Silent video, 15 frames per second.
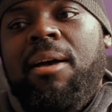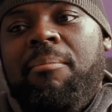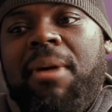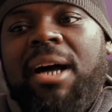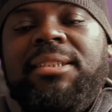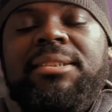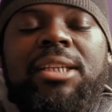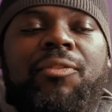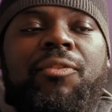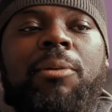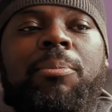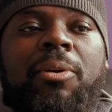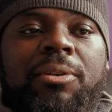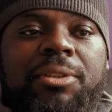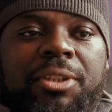myself
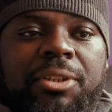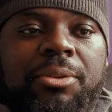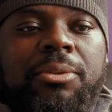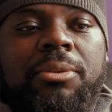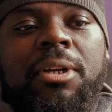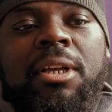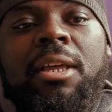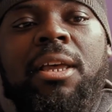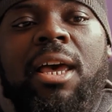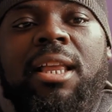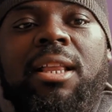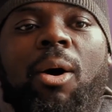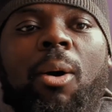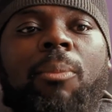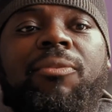upon you,
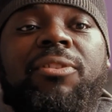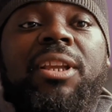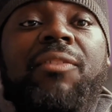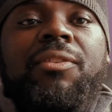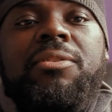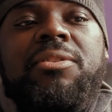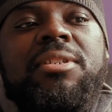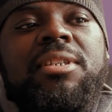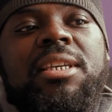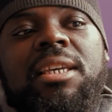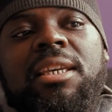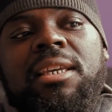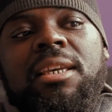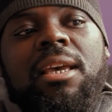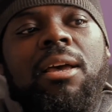and hopefully, if you
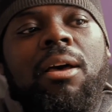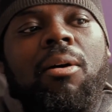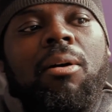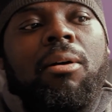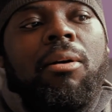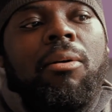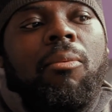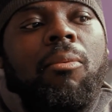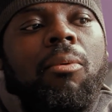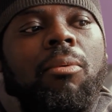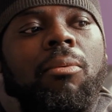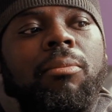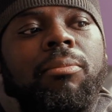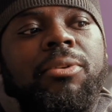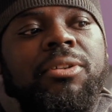see
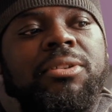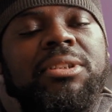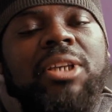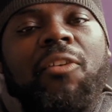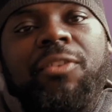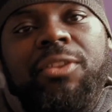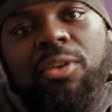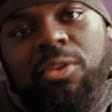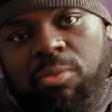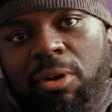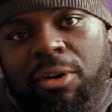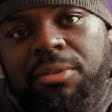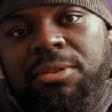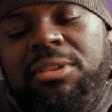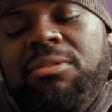yourself in those
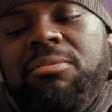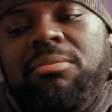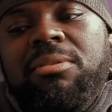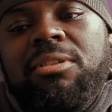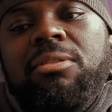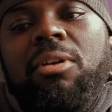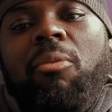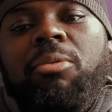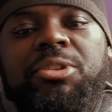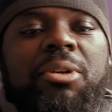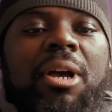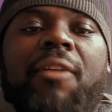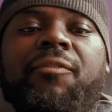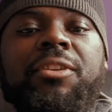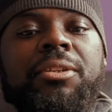words, you you know what you
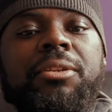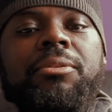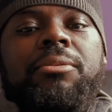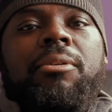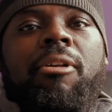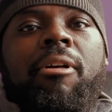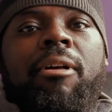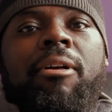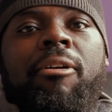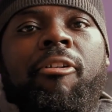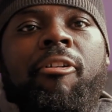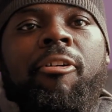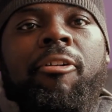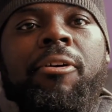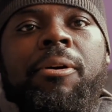have to do.
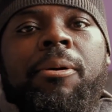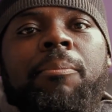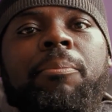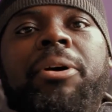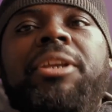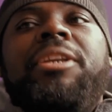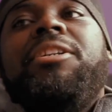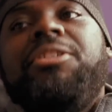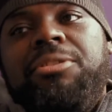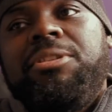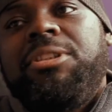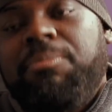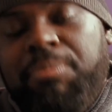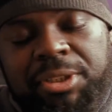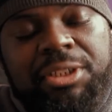Put your
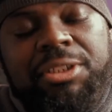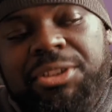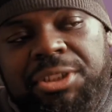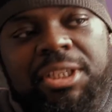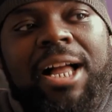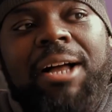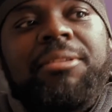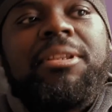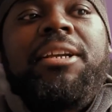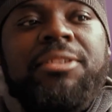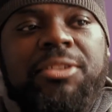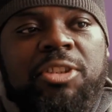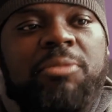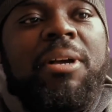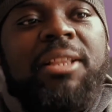put your shit out there.
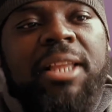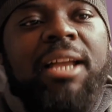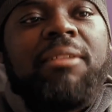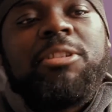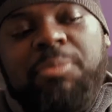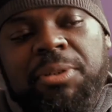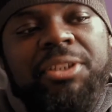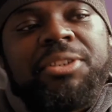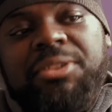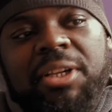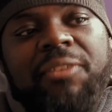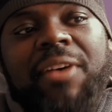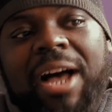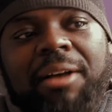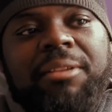Excuse my language. Put your
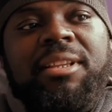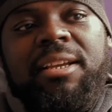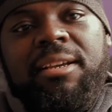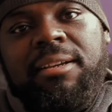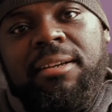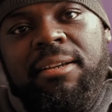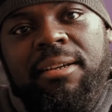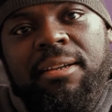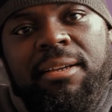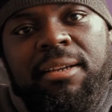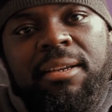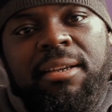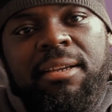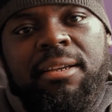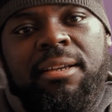stuff out there.
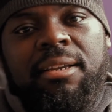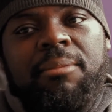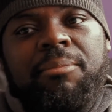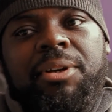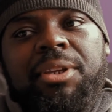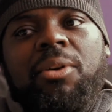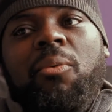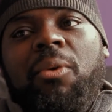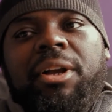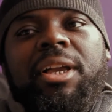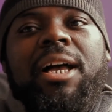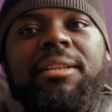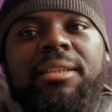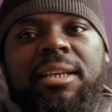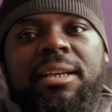Put your work
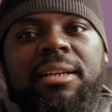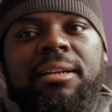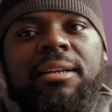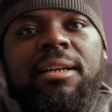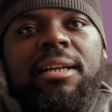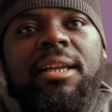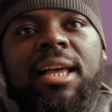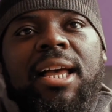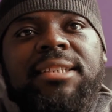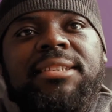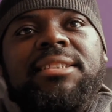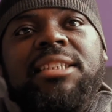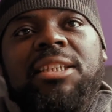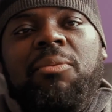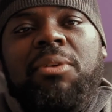out there and
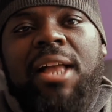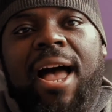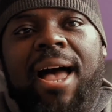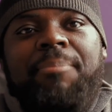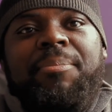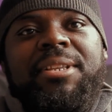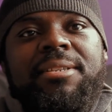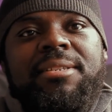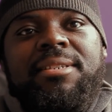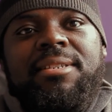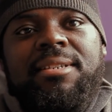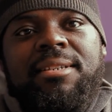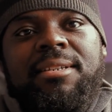see what happens.